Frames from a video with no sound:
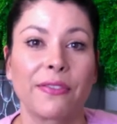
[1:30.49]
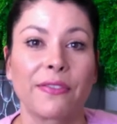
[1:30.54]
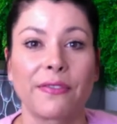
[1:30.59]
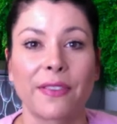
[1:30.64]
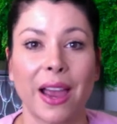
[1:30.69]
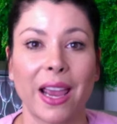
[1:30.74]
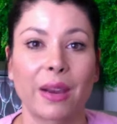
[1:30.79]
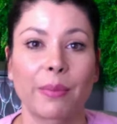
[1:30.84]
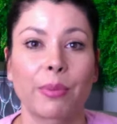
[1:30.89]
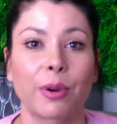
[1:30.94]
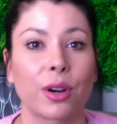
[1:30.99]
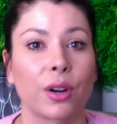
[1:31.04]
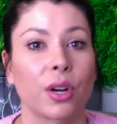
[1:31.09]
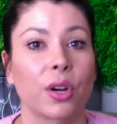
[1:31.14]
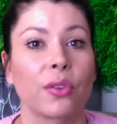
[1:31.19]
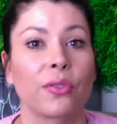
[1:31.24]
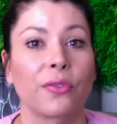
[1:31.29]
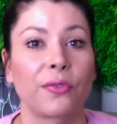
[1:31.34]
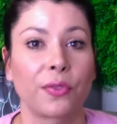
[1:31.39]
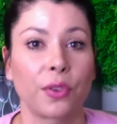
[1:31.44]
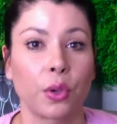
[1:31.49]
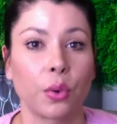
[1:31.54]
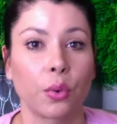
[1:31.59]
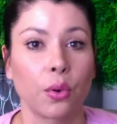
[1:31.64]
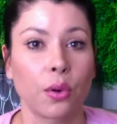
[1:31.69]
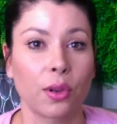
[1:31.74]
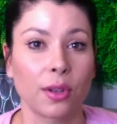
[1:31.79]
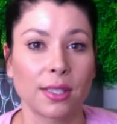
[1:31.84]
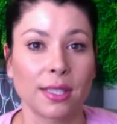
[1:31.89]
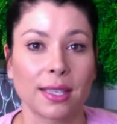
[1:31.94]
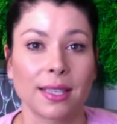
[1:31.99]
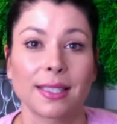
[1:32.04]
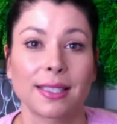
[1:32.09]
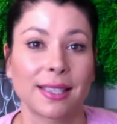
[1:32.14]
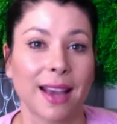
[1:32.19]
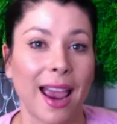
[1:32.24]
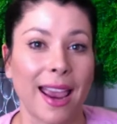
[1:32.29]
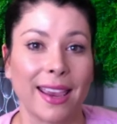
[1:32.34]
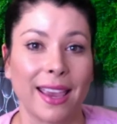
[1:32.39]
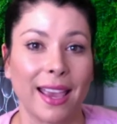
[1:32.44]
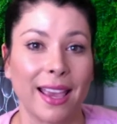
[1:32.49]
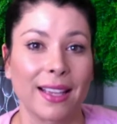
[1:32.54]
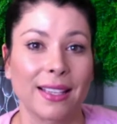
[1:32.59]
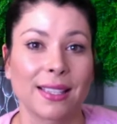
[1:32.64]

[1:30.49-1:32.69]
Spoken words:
fiber fueled diet.